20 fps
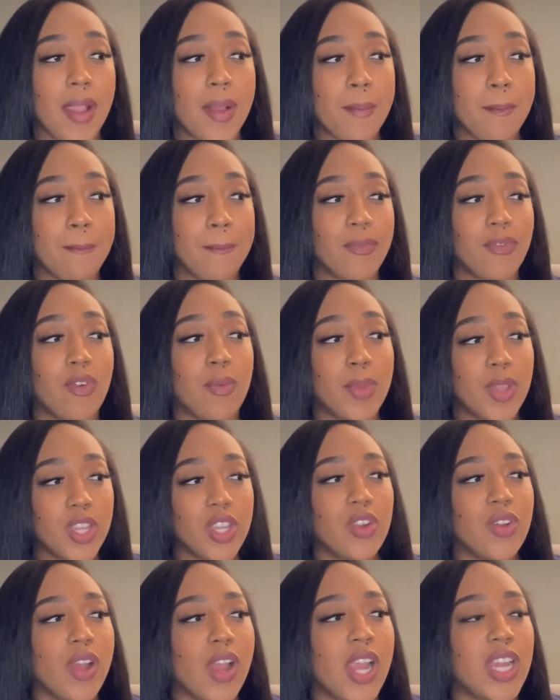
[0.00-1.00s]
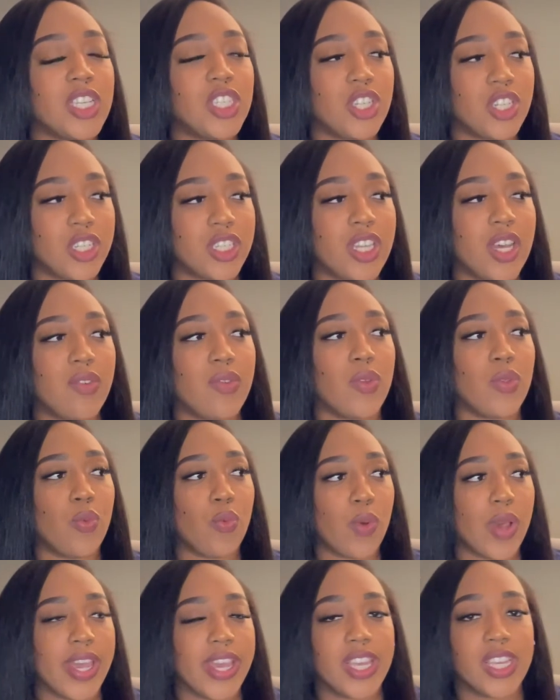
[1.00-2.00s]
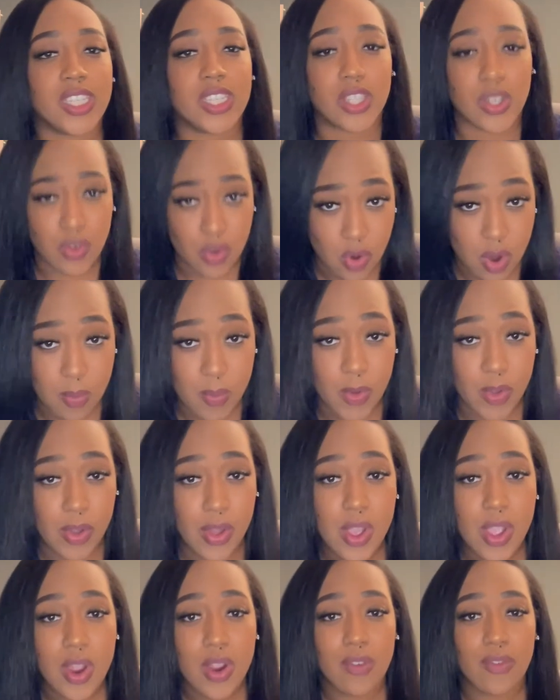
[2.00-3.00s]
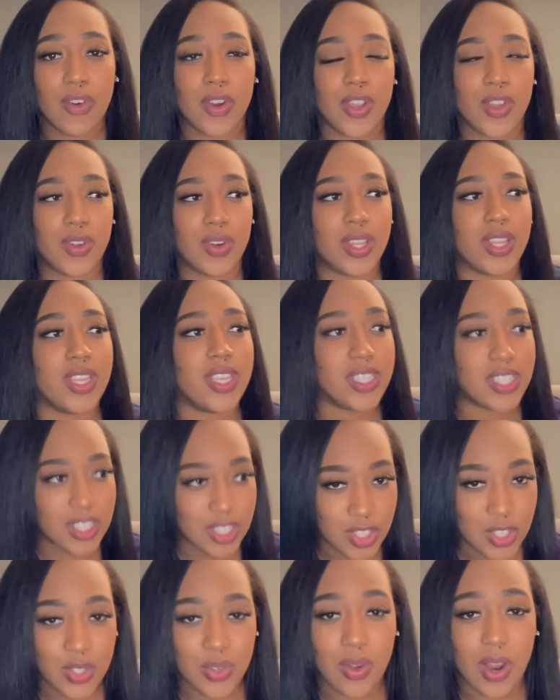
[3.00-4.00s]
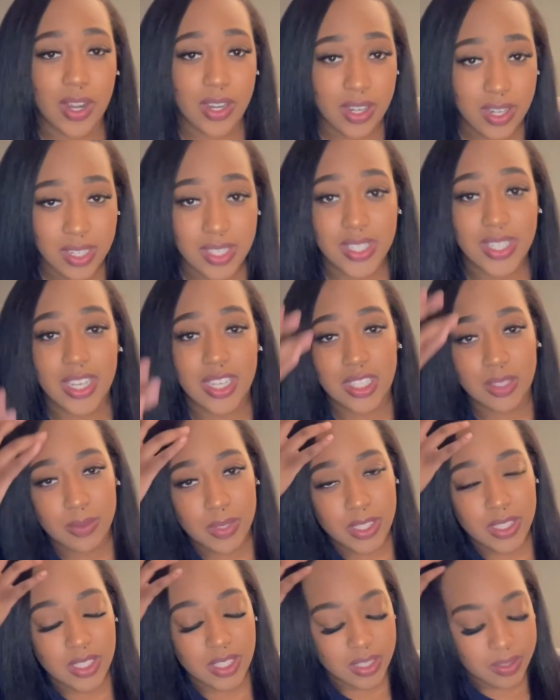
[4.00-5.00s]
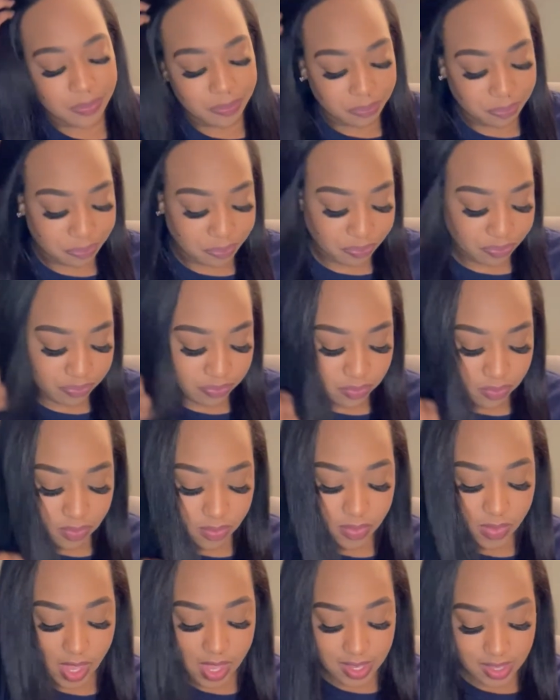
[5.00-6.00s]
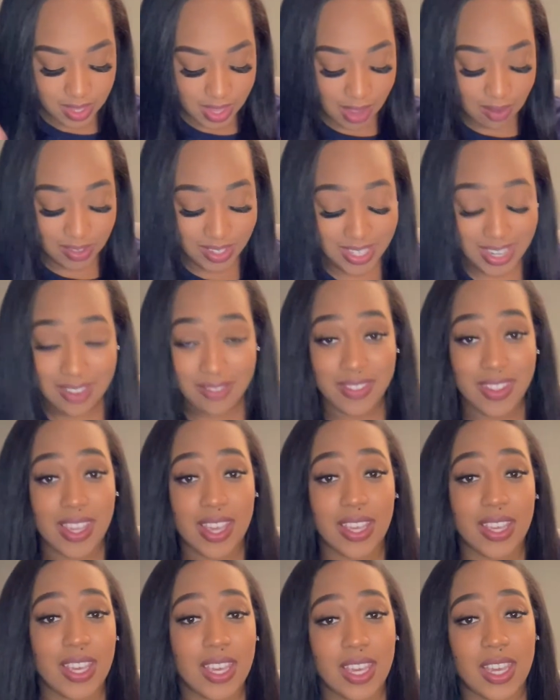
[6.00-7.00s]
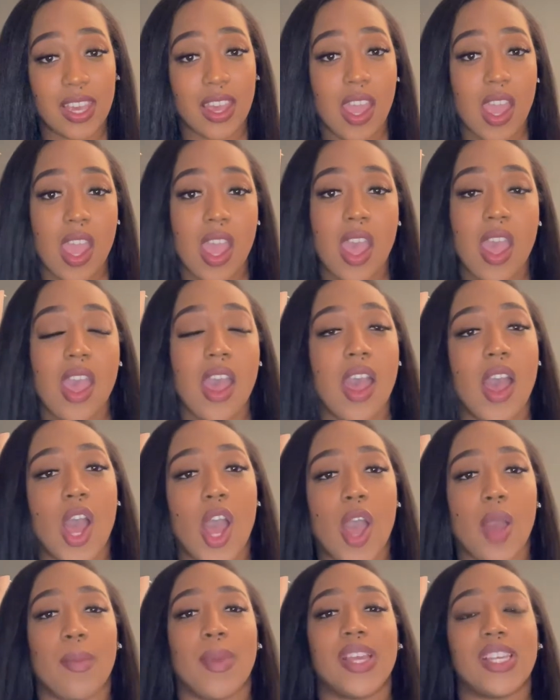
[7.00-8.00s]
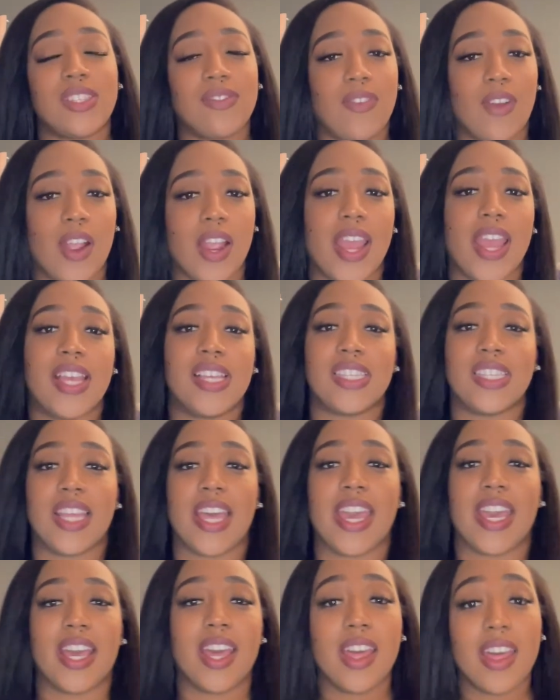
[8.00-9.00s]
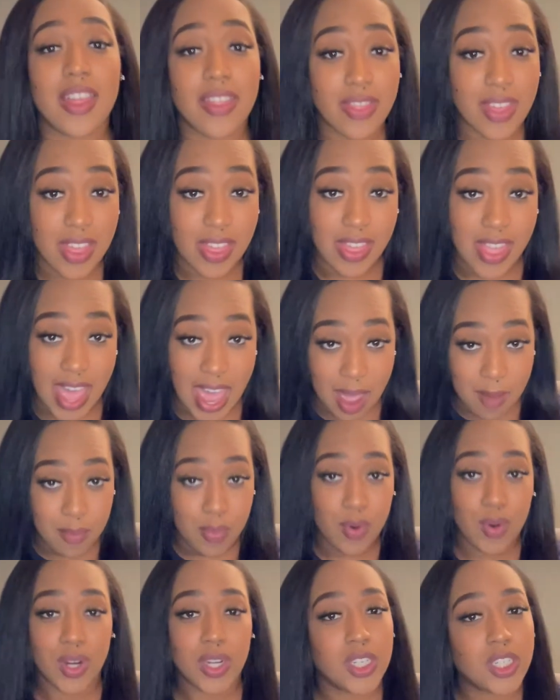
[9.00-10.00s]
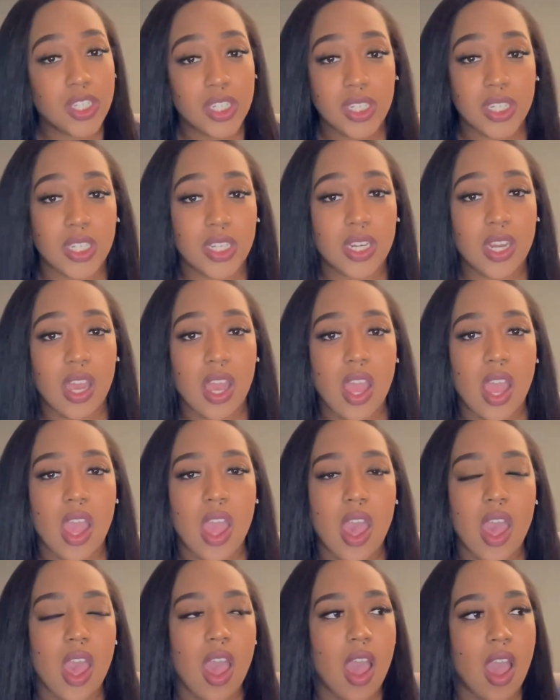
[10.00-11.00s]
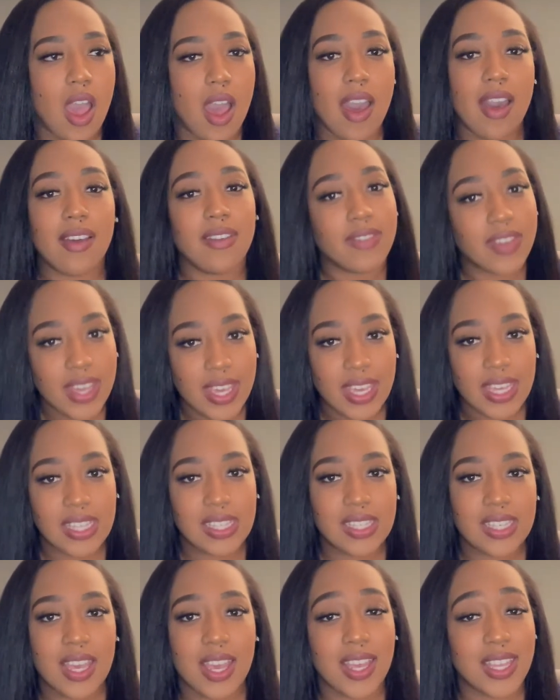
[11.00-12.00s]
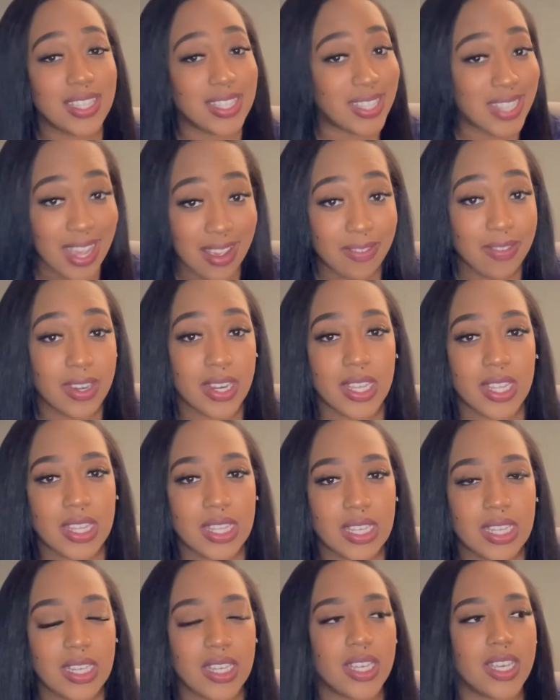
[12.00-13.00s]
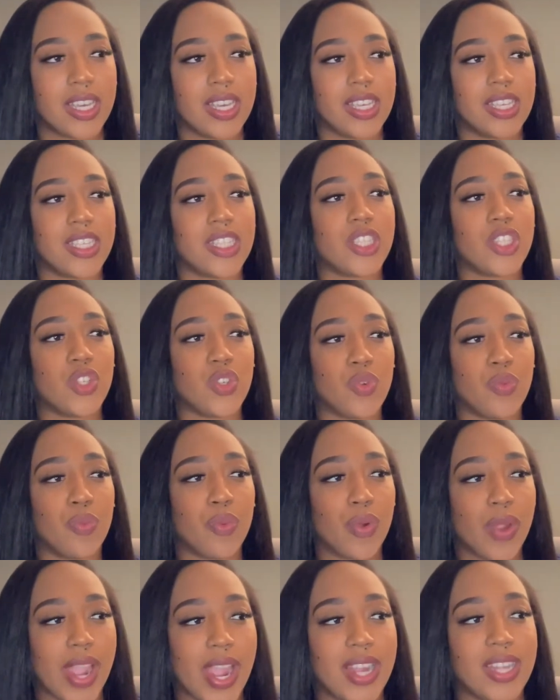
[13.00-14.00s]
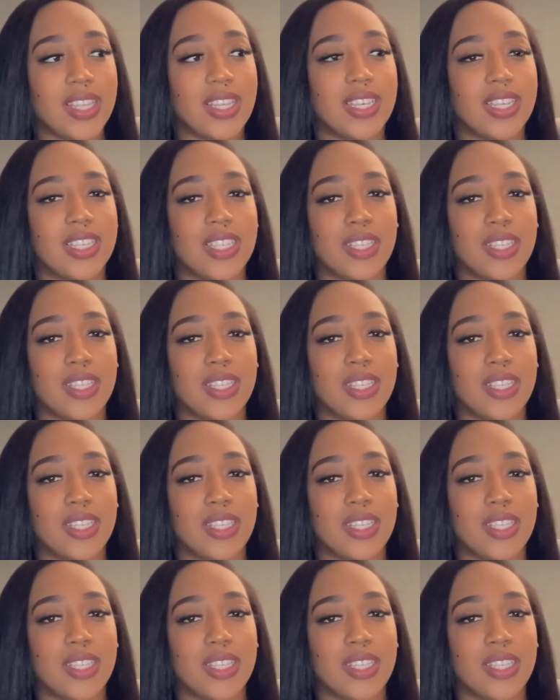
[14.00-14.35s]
Familiarize yourself with what is the normal for you to listen to on your assessments. So that was definitely a key. As far as like the lab portion of it, definitely is to practice.